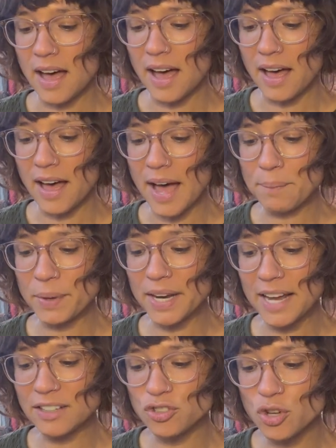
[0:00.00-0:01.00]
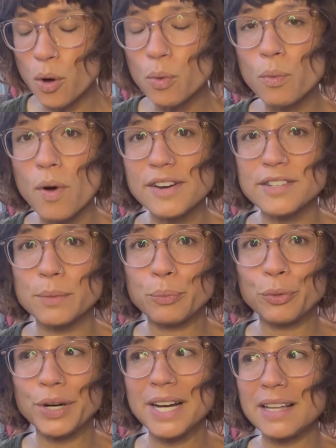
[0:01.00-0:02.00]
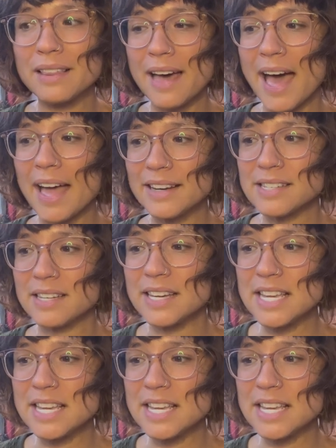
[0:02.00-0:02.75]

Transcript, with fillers: Uh, but I don't want to bring that